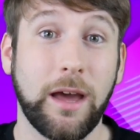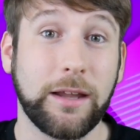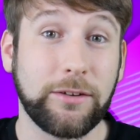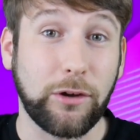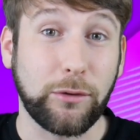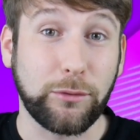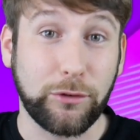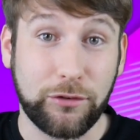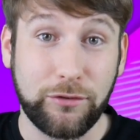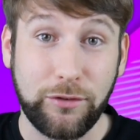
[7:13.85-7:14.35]
And
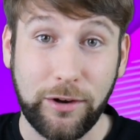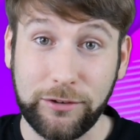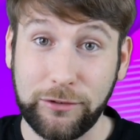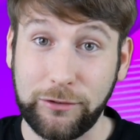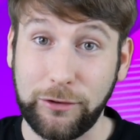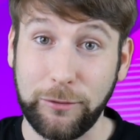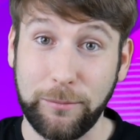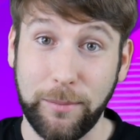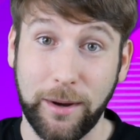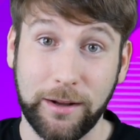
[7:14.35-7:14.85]
don't stress
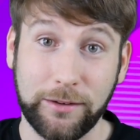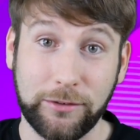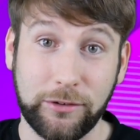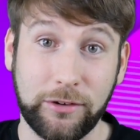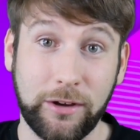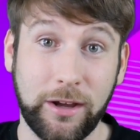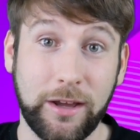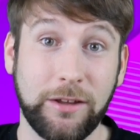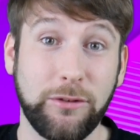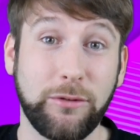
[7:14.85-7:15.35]
too
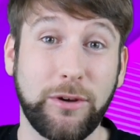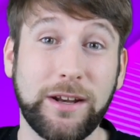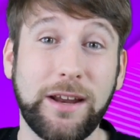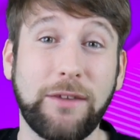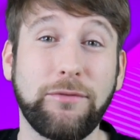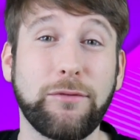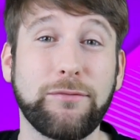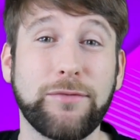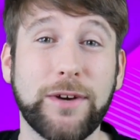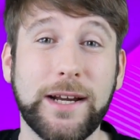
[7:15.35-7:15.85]
much. You can
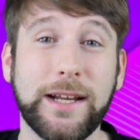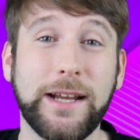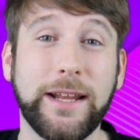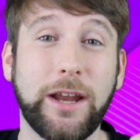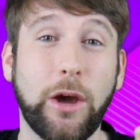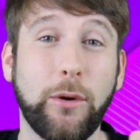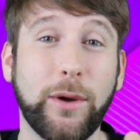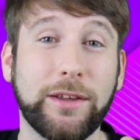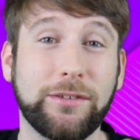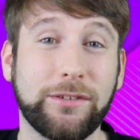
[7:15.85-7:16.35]
never really
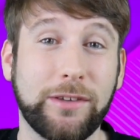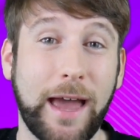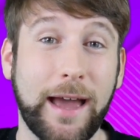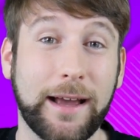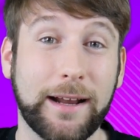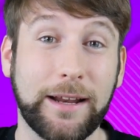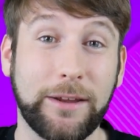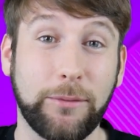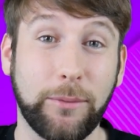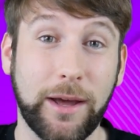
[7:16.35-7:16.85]
know
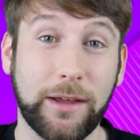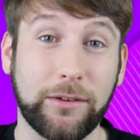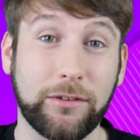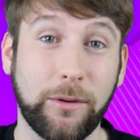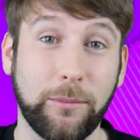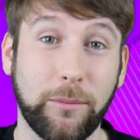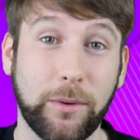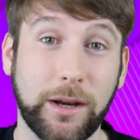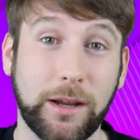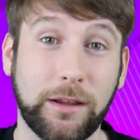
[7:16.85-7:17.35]
exactly where
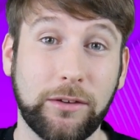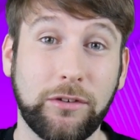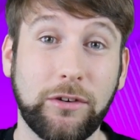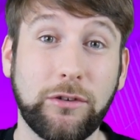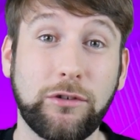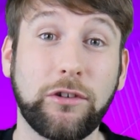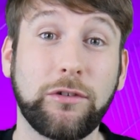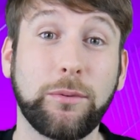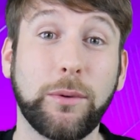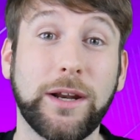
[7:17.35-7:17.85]
someone is,
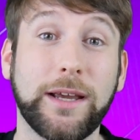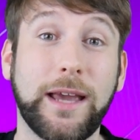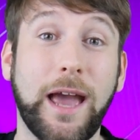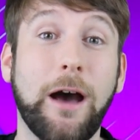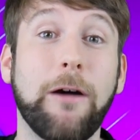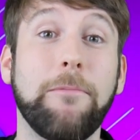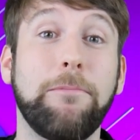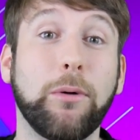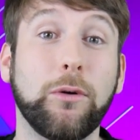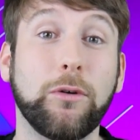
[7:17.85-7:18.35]
you just want to
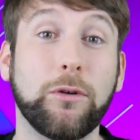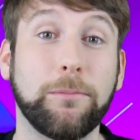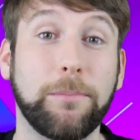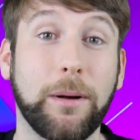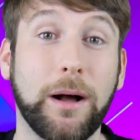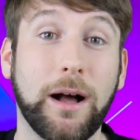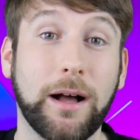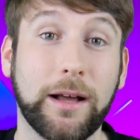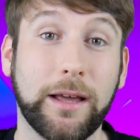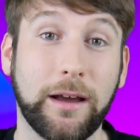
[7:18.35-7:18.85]
get a
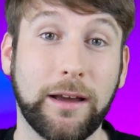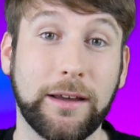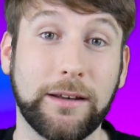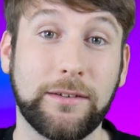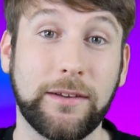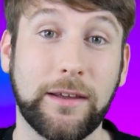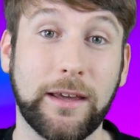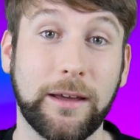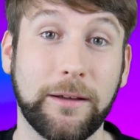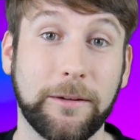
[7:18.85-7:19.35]
ballpark
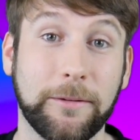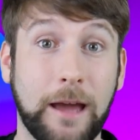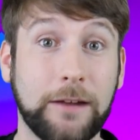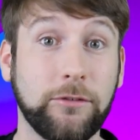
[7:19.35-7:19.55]
idea.